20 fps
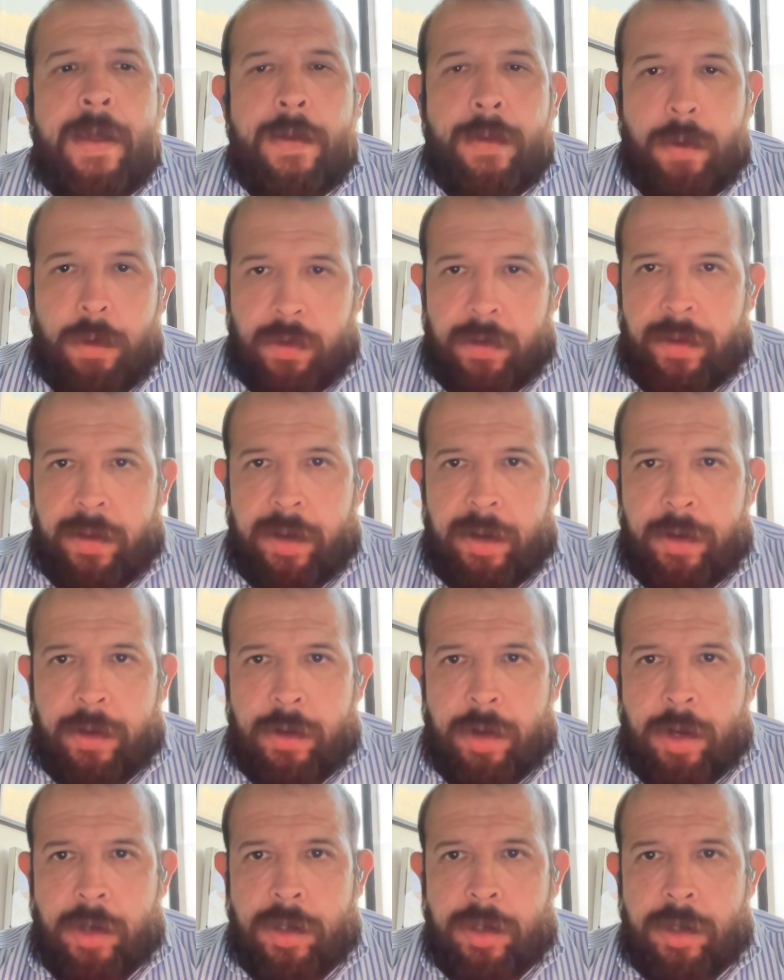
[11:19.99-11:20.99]
Those are the
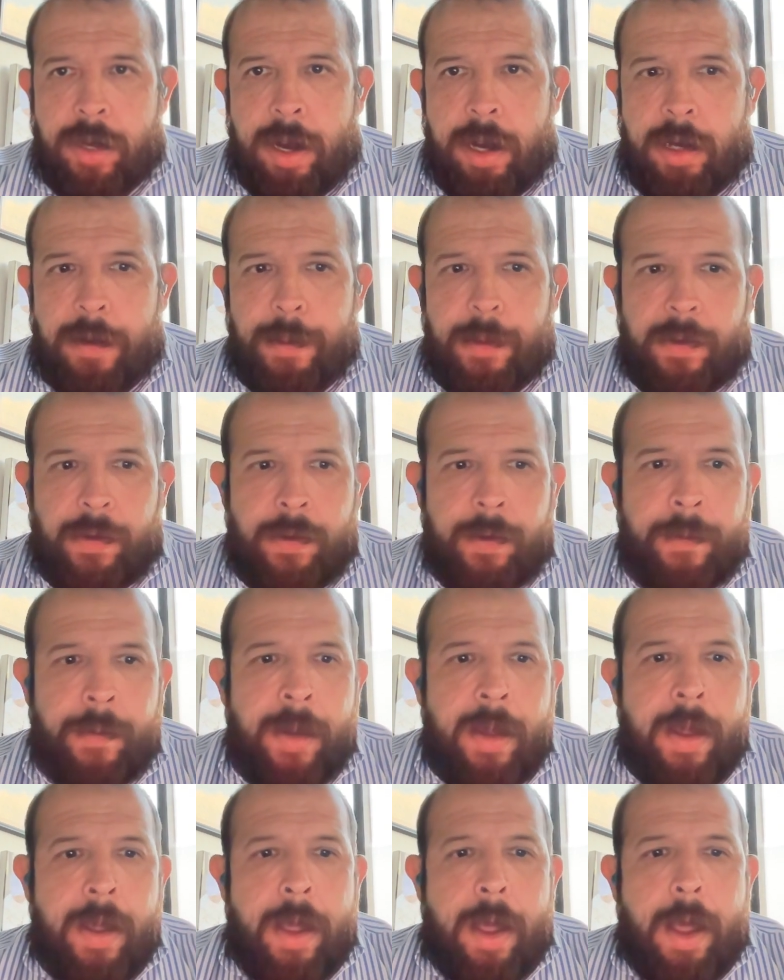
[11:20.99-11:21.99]
construction documents.
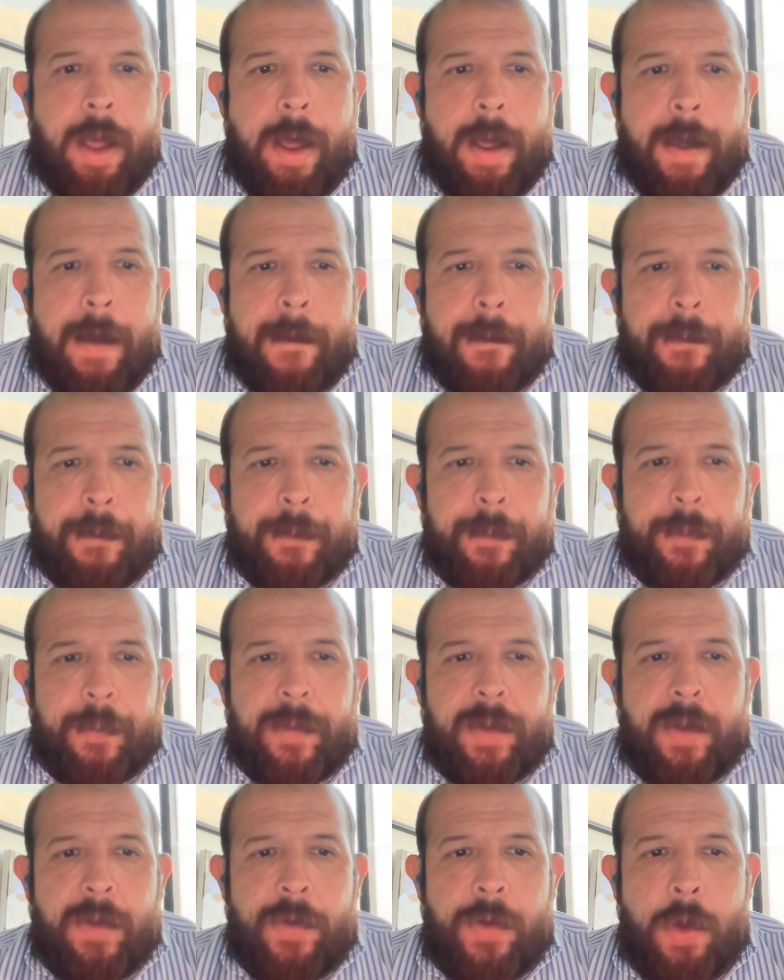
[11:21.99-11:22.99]

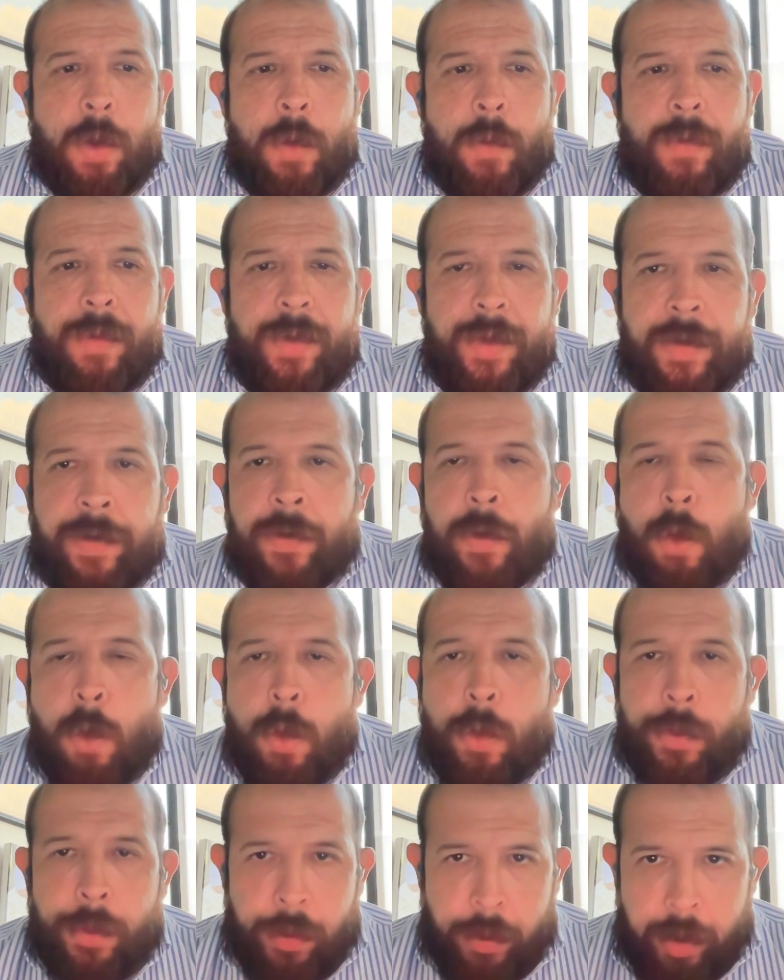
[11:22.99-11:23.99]
So this
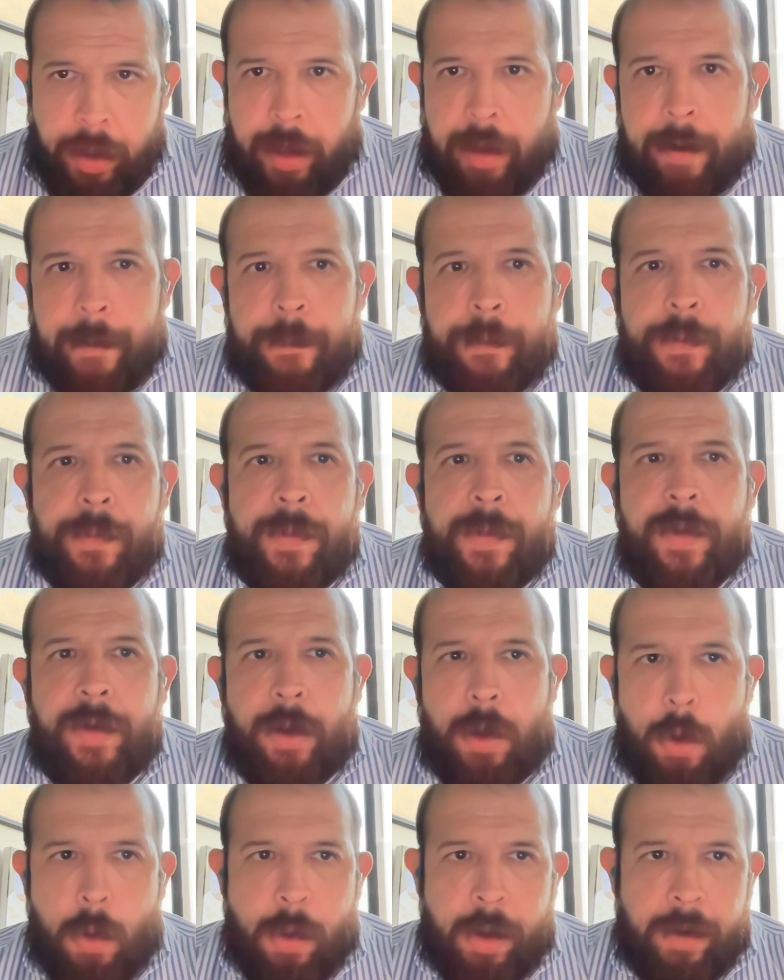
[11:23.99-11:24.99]
whole thing,
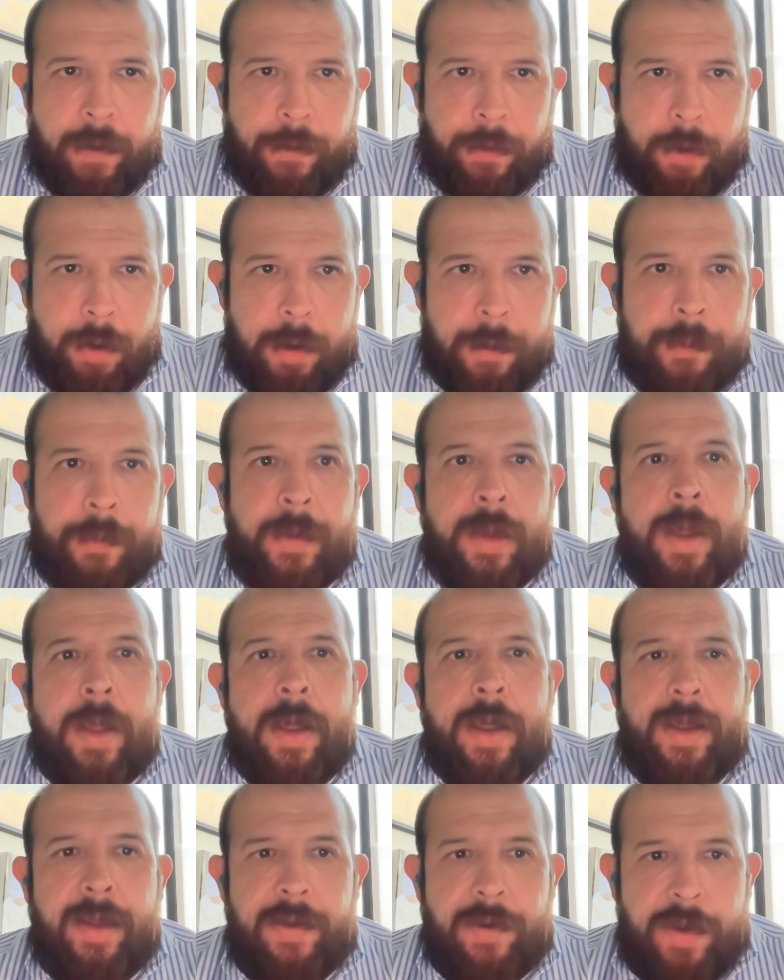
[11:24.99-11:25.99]
going from
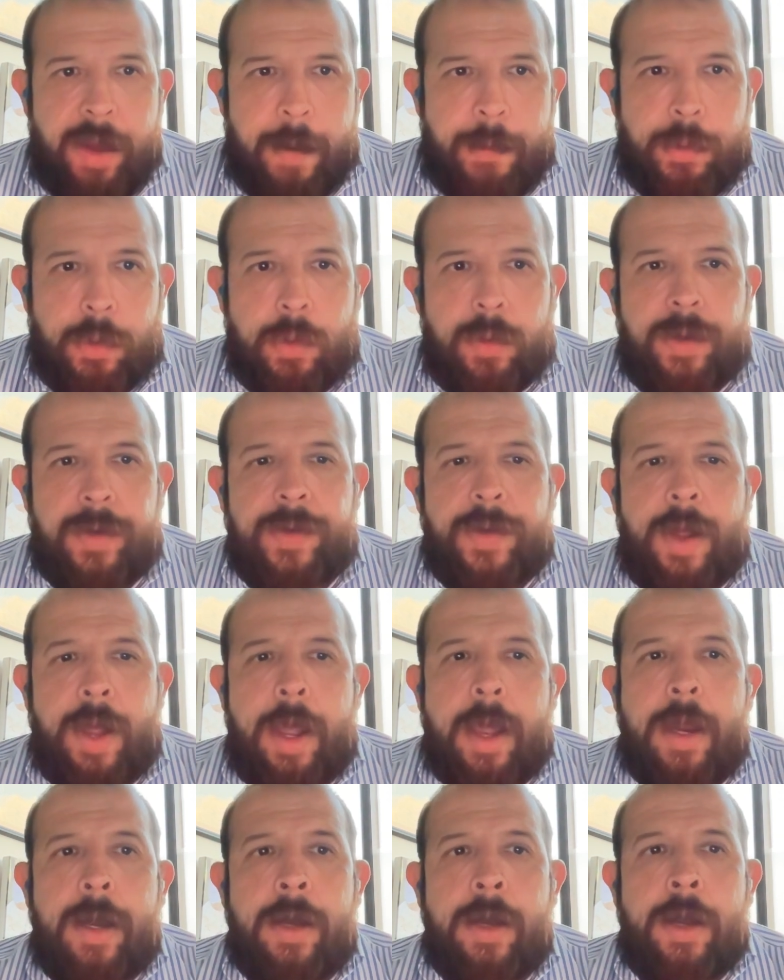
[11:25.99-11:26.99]
conceptual
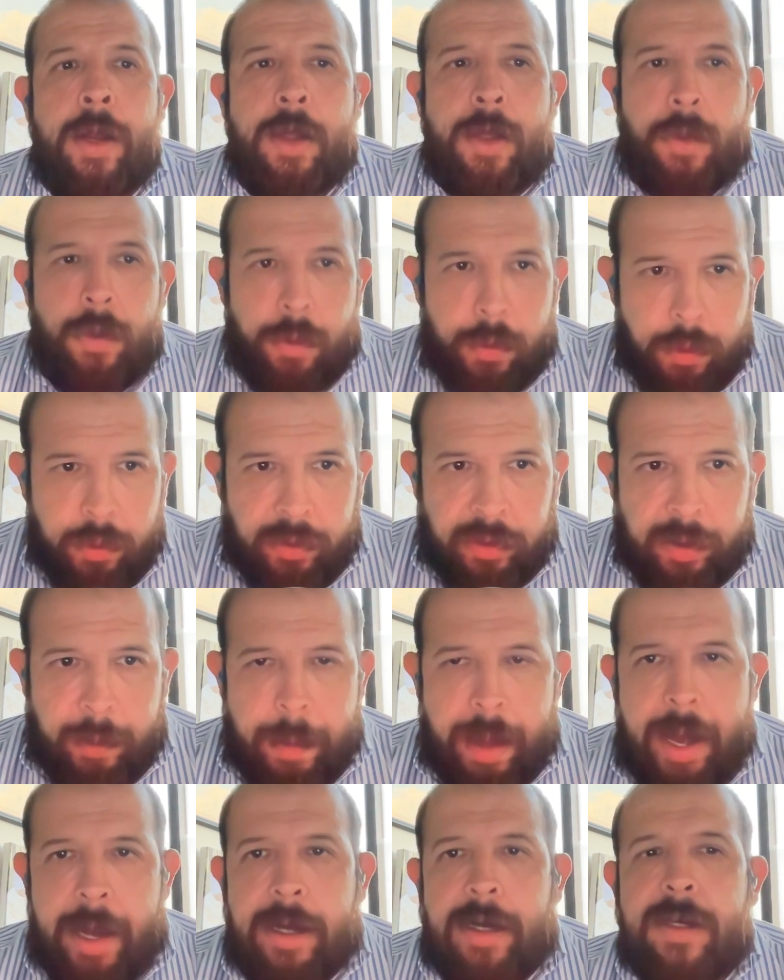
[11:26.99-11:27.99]
design through
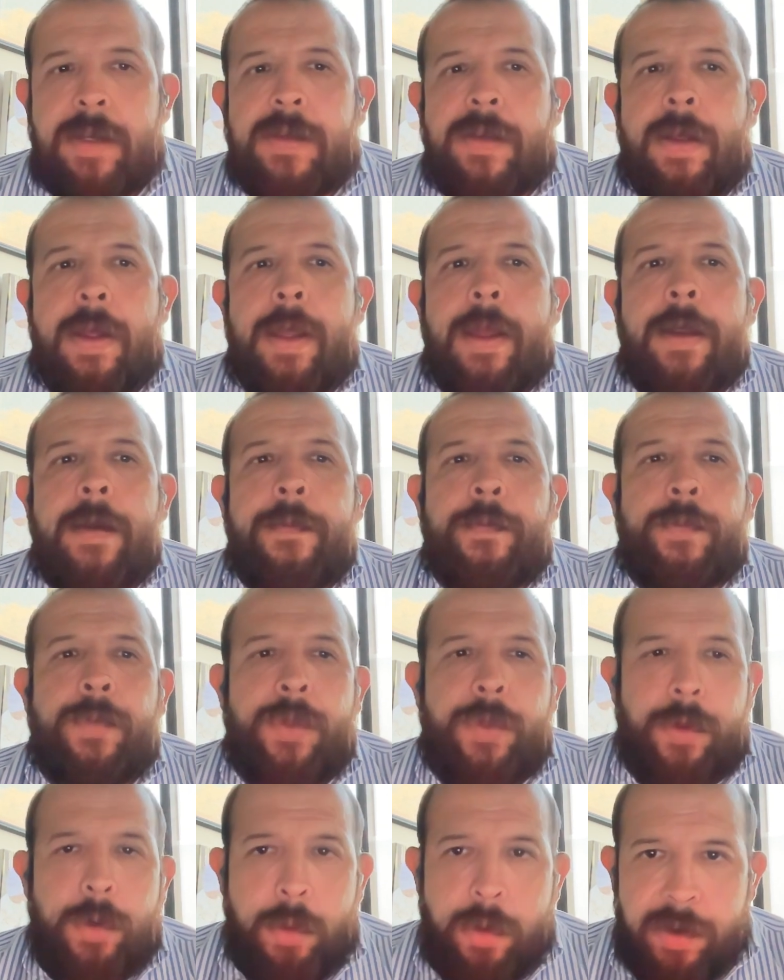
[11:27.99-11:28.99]
schematic design,
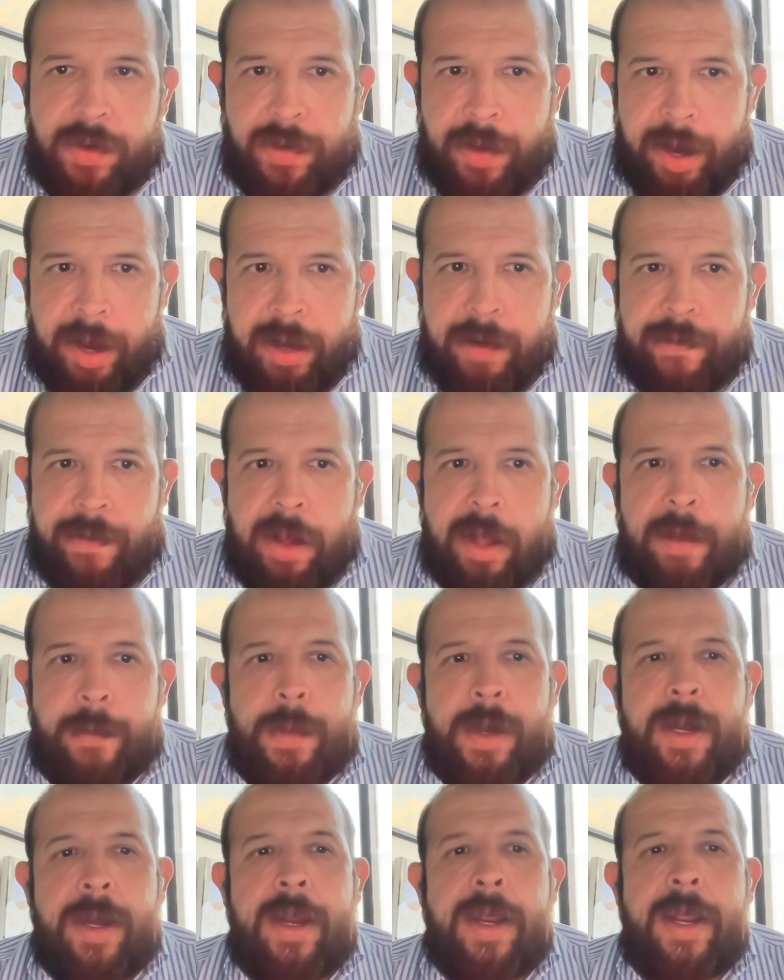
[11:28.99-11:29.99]
through design
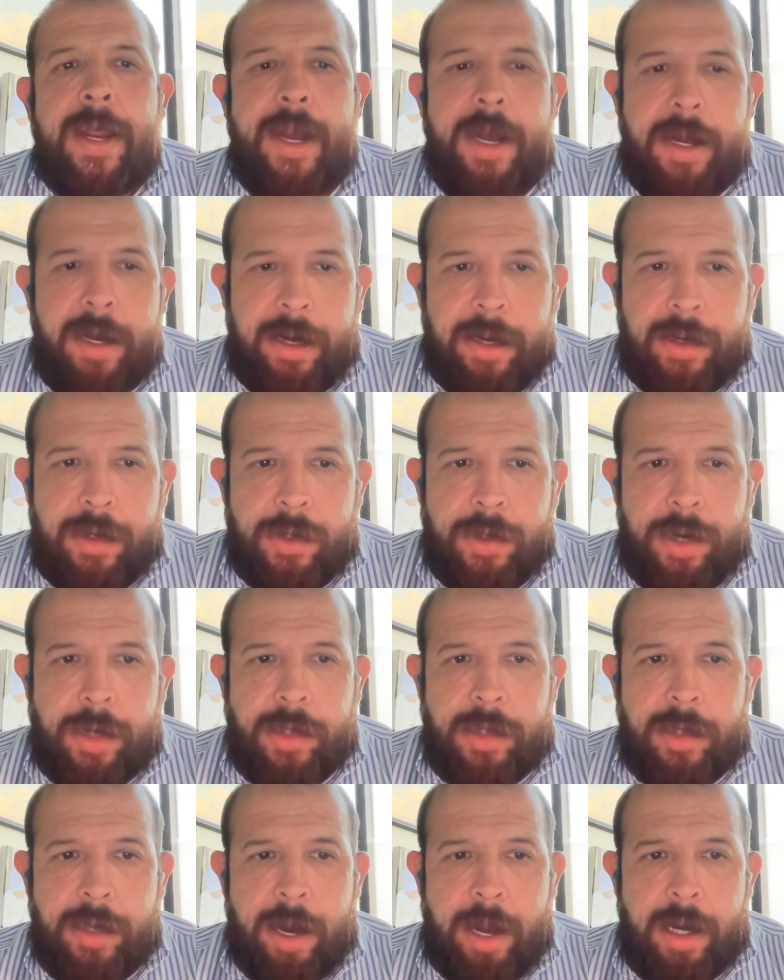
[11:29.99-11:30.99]
development, into
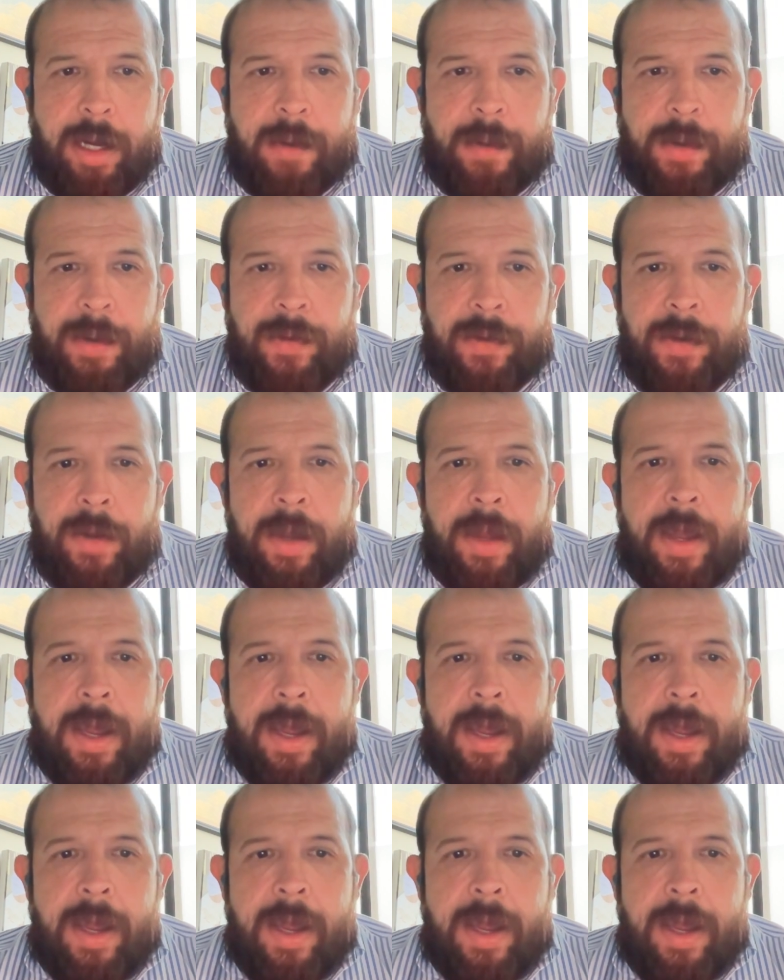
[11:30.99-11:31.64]
construction documents,